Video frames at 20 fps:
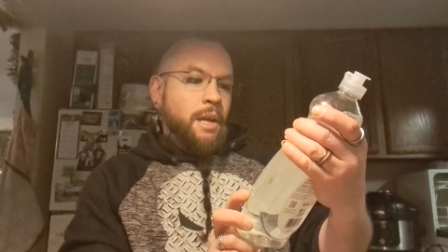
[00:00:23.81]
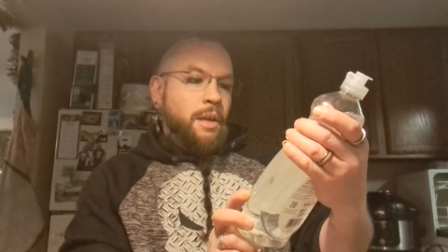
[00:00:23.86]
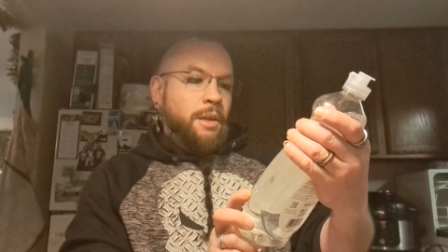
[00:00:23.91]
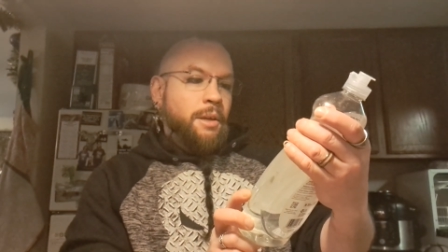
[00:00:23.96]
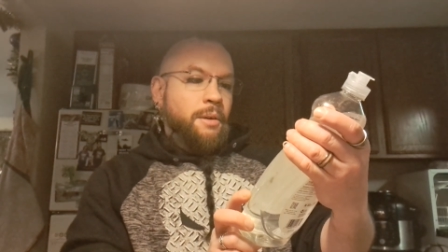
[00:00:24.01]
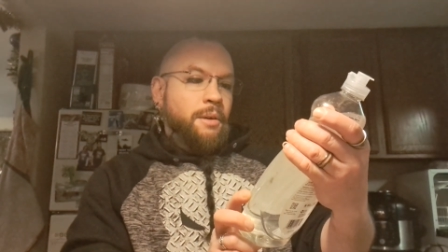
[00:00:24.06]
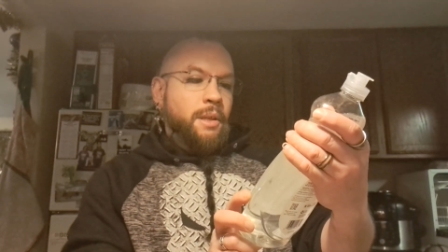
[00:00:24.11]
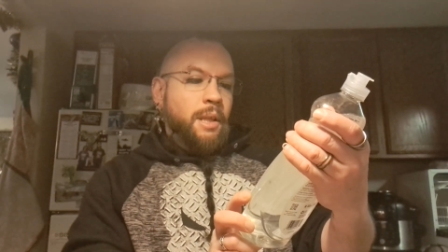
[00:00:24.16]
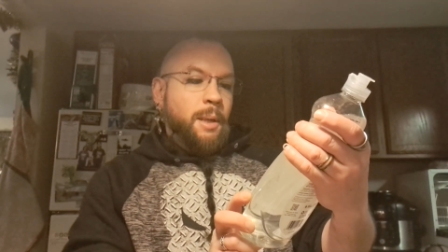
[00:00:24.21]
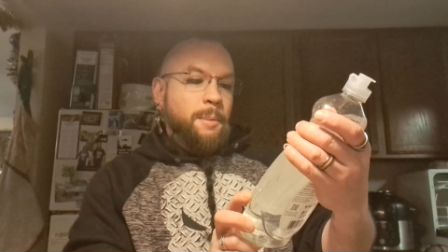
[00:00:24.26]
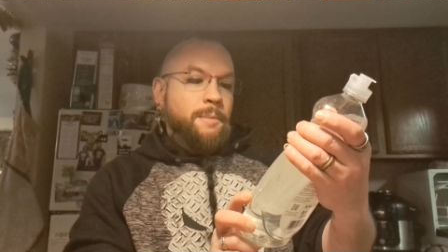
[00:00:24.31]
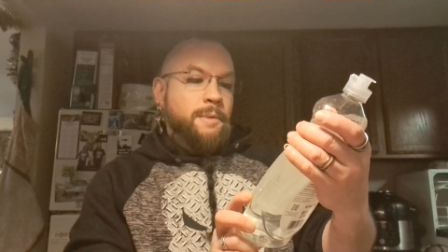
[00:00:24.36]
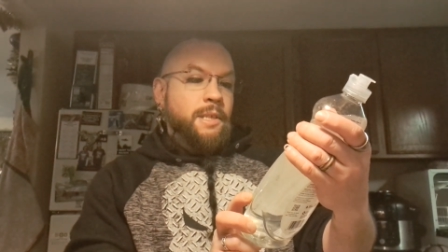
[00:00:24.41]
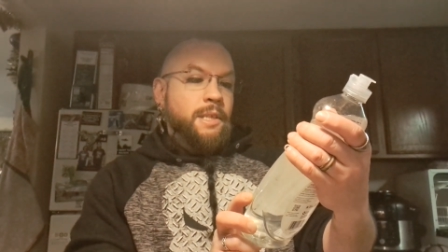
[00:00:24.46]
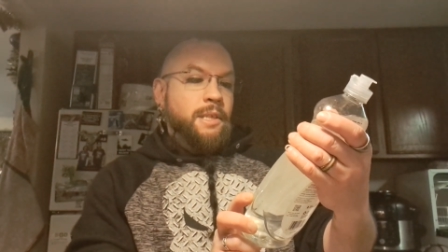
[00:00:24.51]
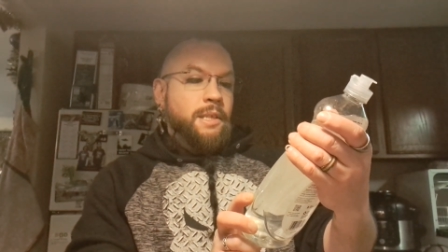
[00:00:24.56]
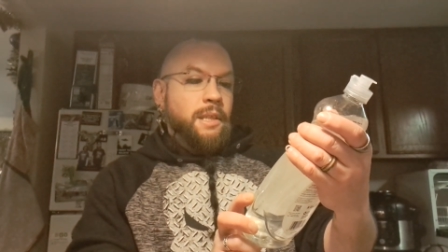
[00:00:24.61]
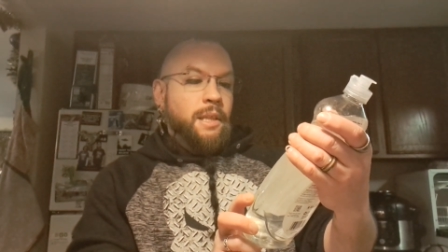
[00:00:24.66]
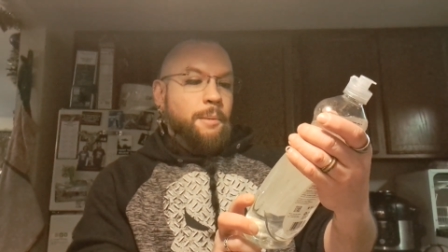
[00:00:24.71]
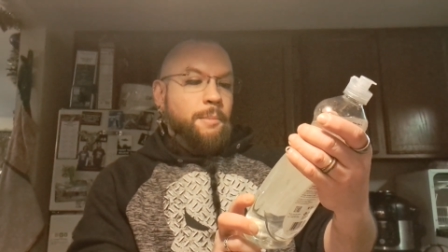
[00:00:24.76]

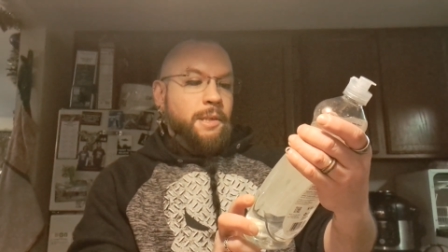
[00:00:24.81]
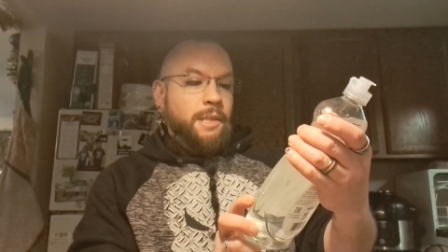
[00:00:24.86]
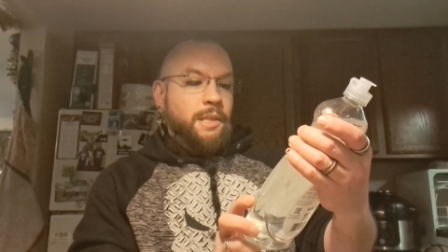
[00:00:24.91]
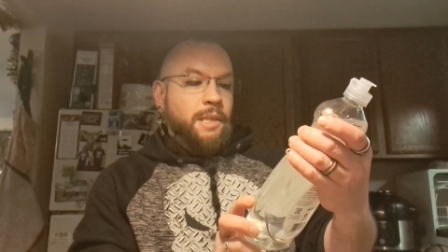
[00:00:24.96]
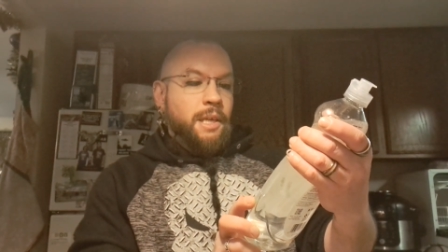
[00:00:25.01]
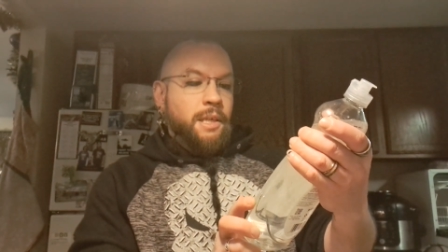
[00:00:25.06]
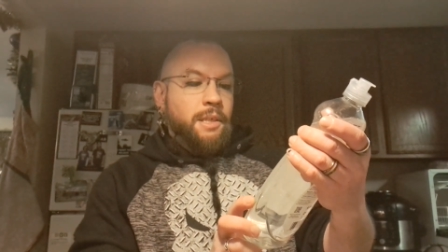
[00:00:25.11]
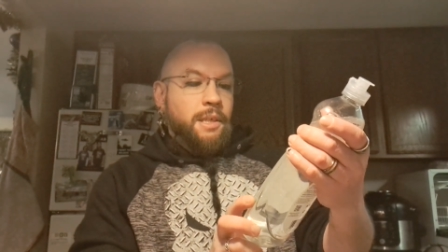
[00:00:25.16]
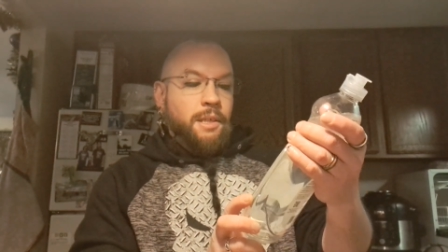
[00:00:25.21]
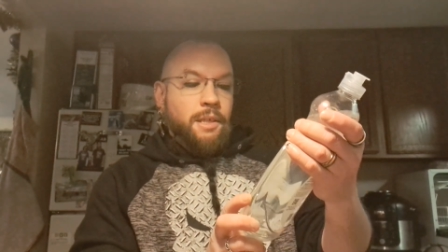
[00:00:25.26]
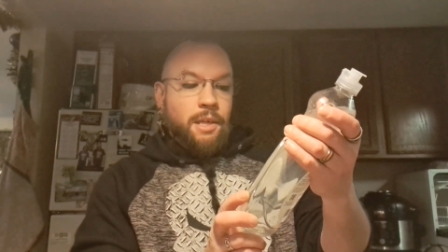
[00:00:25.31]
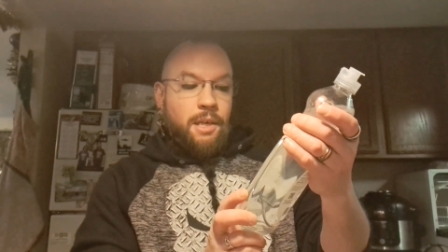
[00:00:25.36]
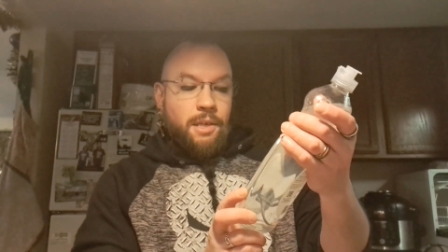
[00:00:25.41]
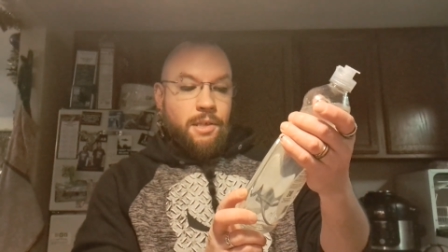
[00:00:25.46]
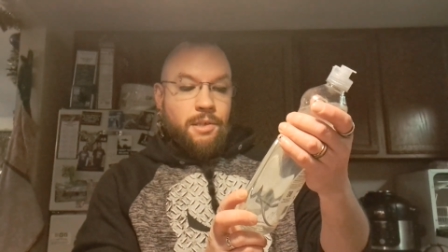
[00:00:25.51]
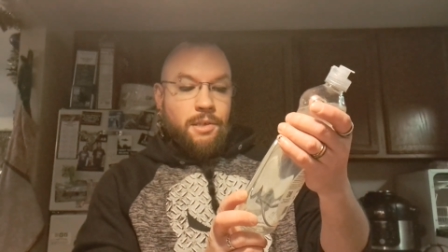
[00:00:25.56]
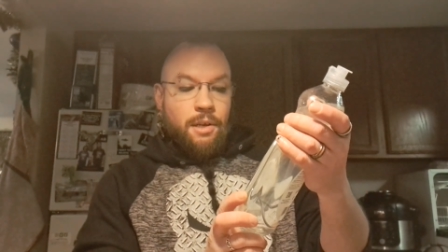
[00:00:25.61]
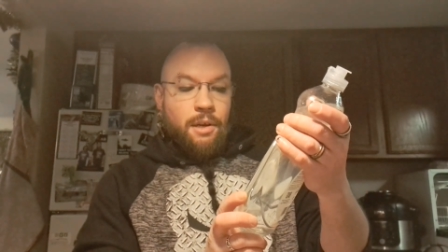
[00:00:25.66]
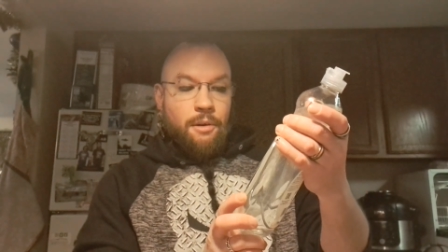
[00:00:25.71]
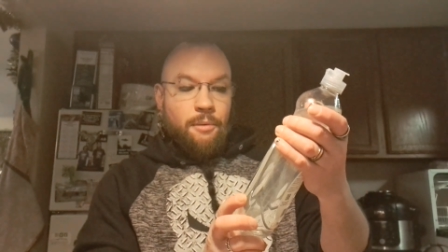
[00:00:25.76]
Eucalyptus Lemon Scent Dish
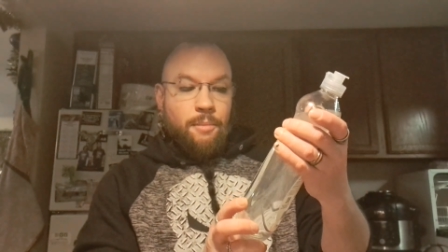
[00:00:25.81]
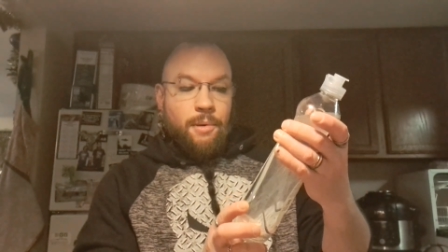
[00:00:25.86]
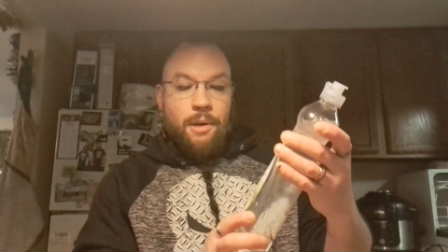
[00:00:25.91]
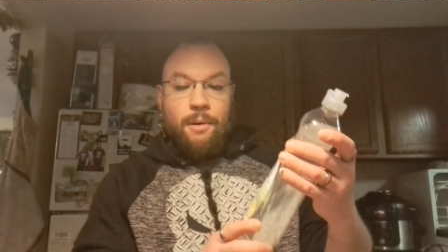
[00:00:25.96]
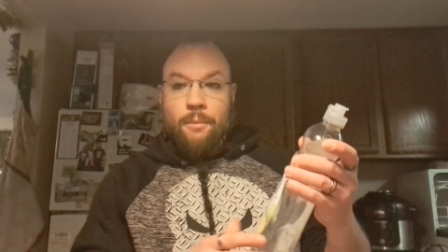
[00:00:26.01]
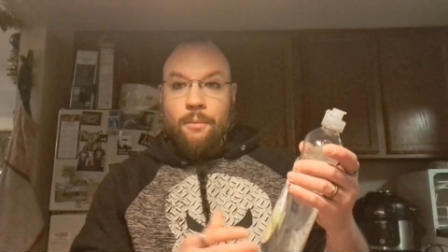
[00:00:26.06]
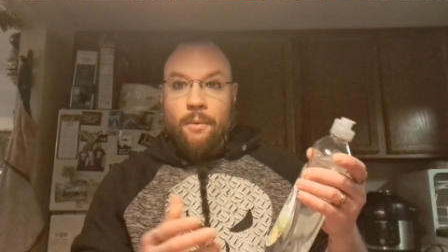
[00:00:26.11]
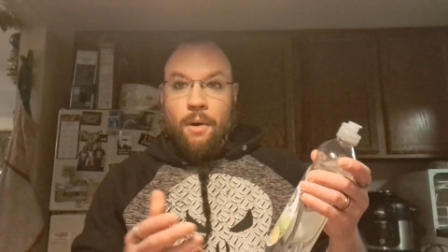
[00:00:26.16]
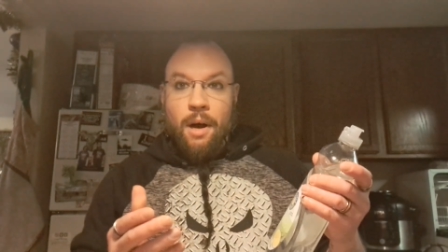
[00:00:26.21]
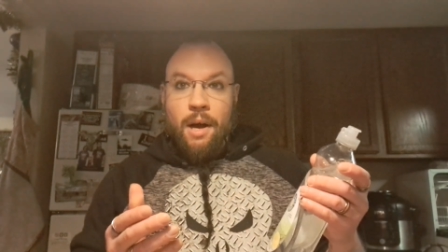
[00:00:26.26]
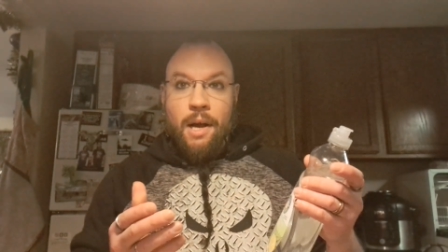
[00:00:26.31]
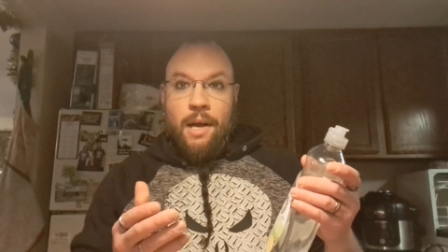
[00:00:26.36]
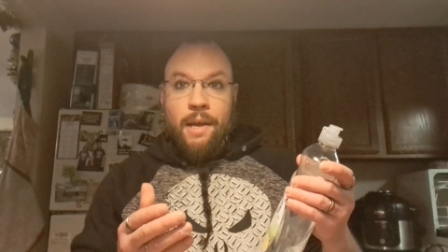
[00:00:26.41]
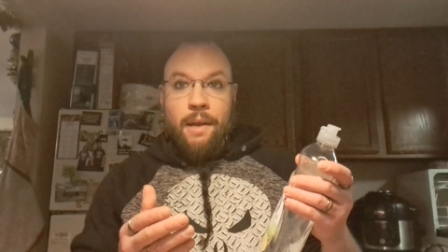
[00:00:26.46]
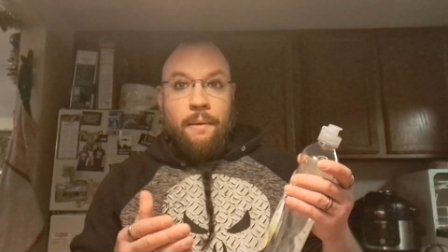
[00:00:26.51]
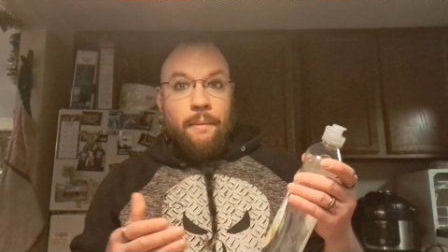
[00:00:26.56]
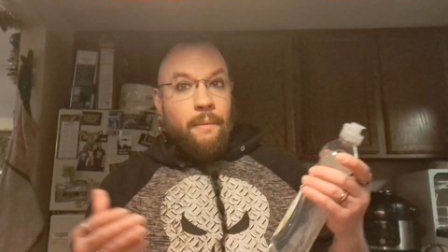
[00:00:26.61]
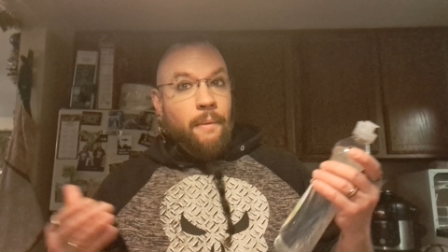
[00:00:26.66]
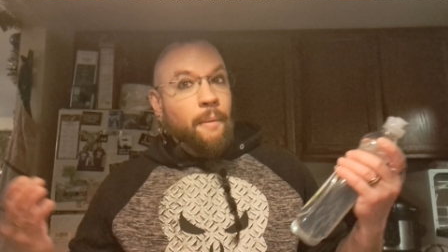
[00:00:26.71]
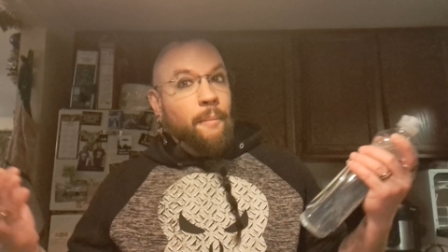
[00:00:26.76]
Soap. Why?